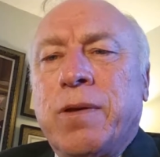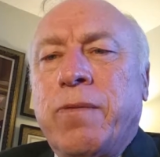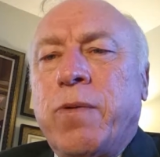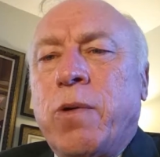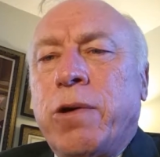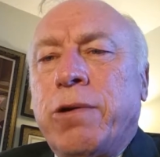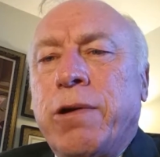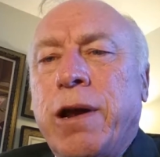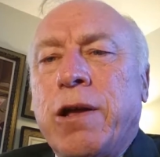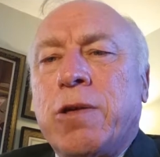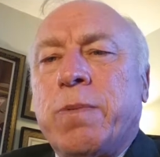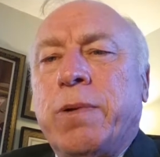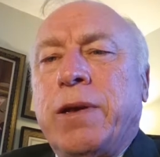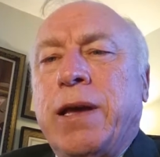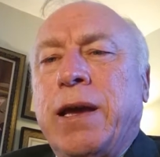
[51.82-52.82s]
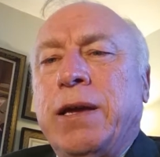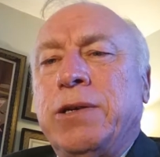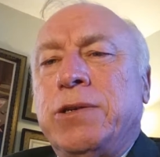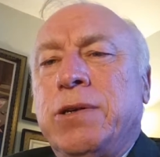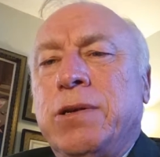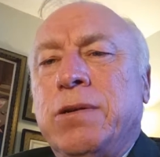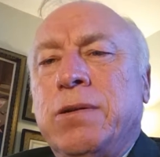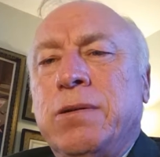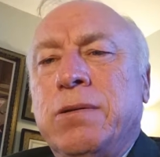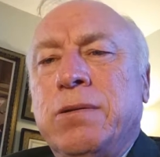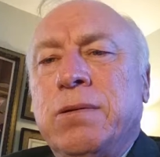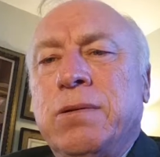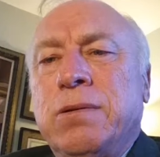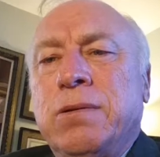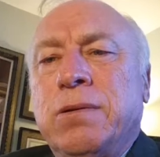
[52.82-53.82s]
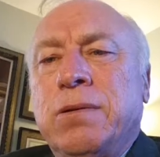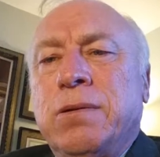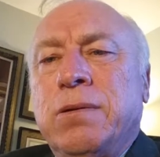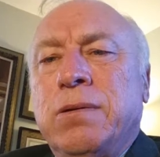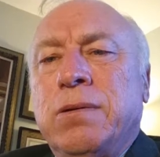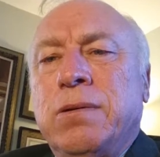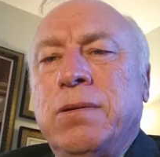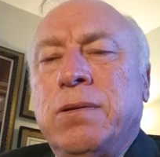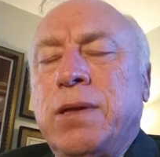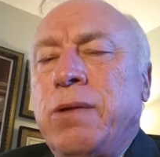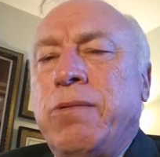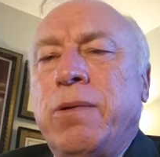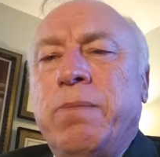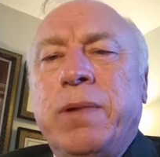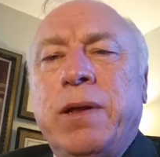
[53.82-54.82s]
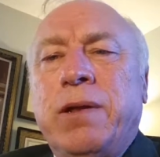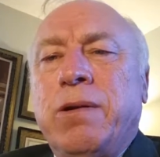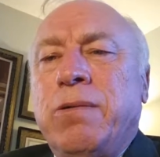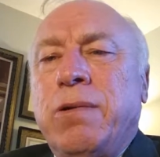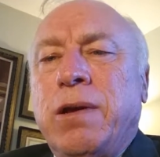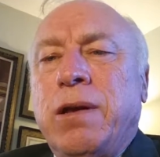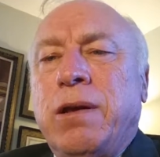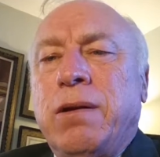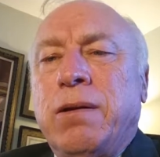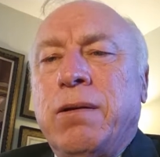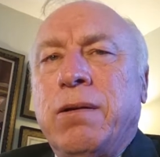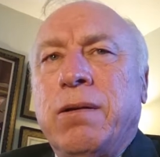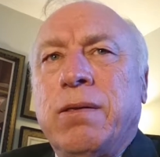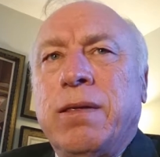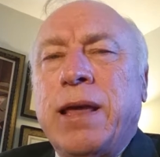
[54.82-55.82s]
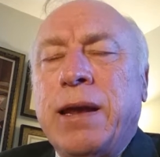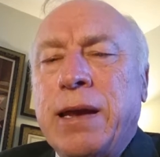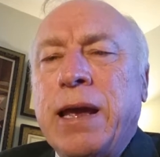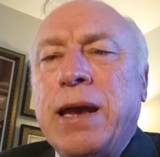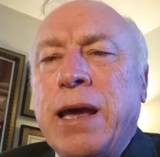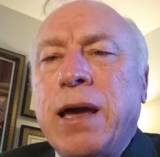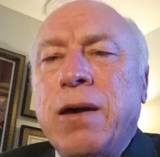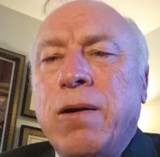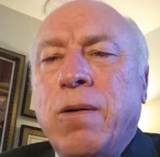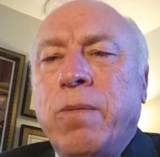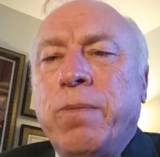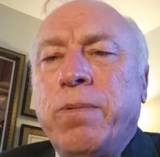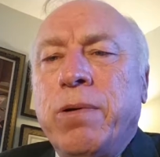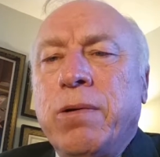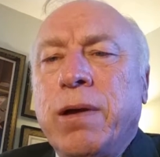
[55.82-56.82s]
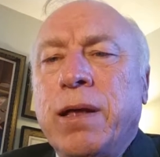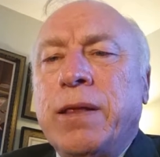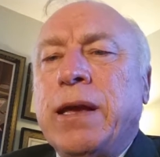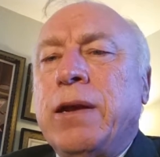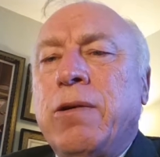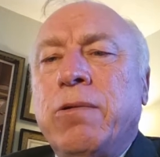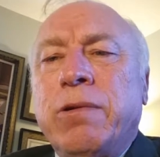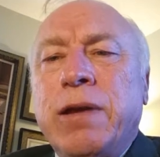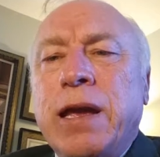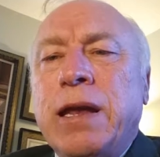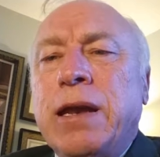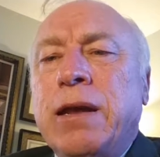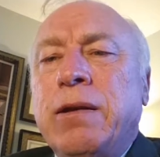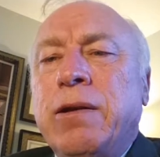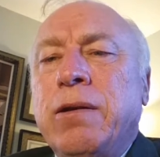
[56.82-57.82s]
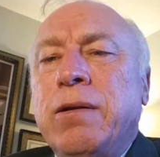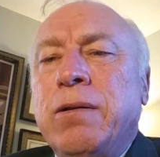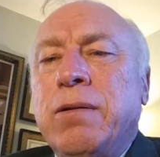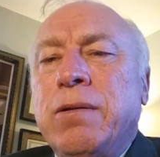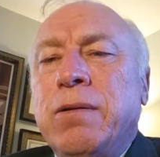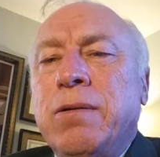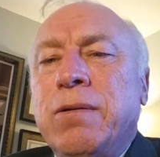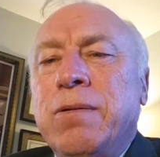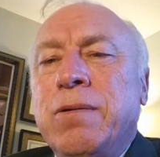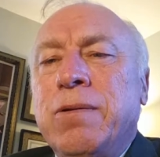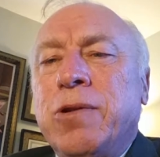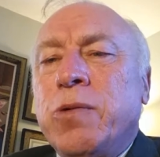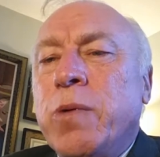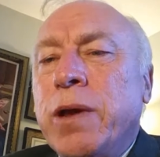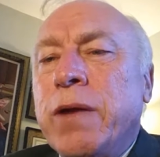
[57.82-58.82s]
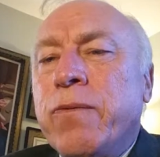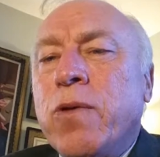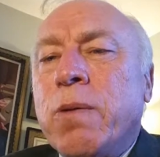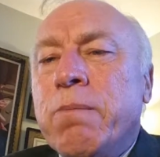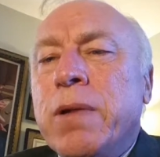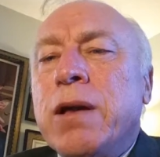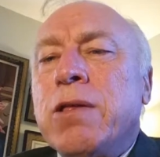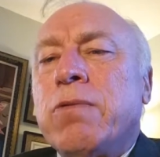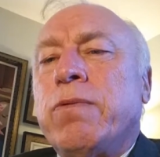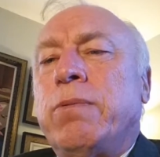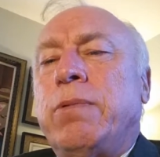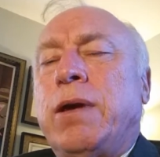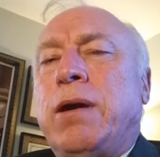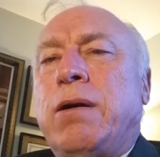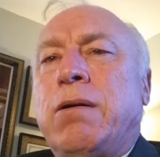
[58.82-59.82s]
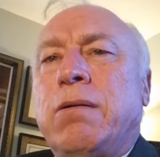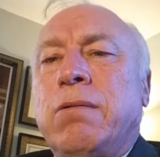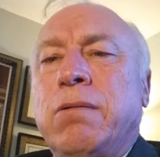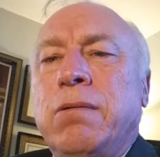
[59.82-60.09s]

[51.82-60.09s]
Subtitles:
afford transportation. They wouldn't be doing it. They need help, and they don't need it 24 months from now.